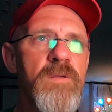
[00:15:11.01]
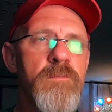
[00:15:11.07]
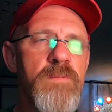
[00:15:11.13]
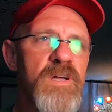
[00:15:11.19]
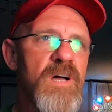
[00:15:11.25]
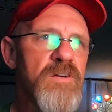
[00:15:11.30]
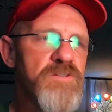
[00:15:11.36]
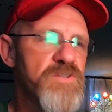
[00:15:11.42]

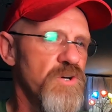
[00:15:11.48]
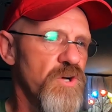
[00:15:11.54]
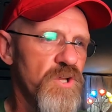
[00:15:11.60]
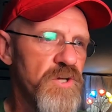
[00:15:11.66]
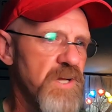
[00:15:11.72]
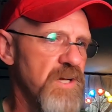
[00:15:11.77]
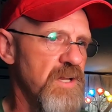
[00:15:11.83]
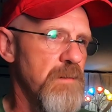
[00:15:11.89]
because they're
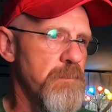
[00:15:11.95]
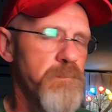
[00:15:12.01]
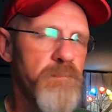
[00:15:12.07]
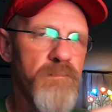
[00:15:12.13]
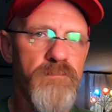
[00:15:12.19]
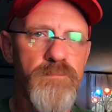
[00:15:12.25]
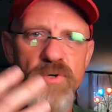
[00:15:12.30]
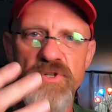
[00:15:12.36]
looking
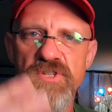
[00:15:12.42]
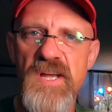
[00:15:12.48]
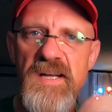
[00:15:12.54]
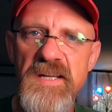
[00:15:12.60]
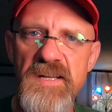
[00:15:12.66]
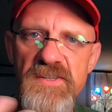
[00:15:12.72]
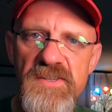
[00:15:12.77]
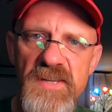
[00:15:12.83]
at
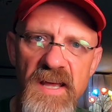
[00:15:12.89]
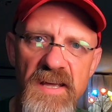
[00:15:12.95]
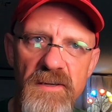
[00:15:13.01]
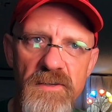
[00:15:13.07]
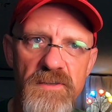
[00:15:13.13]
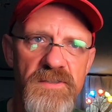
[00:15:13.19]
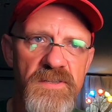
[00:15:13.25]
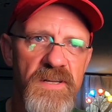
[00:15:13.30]
projected
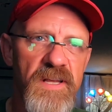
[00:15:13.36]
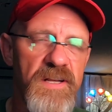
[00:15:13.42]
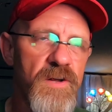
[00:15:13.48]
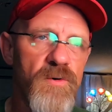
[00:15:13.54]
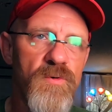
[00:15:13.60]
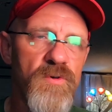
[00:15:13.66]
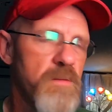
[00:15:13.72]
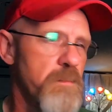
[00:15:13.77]
sales and they
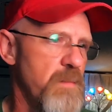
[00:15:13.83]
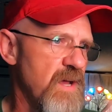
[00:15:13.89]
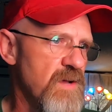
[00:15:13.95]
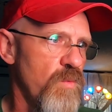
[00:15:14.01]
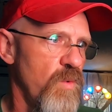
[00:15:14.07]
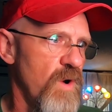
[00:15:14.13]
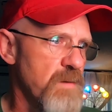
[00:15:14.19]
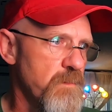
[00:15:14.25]
don't want to
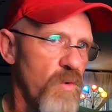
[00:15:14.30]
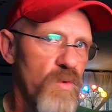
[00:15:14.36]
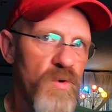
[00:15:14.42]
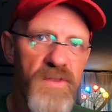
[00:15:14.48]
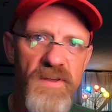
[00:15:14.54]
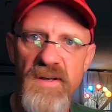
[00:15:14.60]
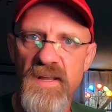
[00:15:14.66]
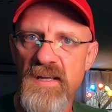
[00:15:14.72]
make way more
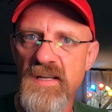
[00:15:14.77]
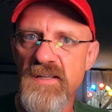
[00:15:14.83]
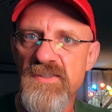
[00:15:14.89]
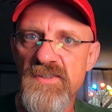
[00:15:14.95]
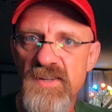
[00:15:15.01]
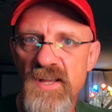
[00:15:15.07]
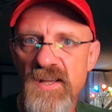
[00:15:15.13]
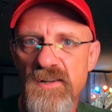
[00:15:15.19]
than they can
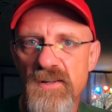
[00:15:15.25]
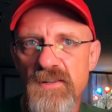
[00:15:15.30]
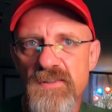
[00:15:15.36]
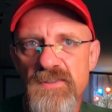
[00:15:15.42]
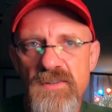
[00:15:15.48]
sell.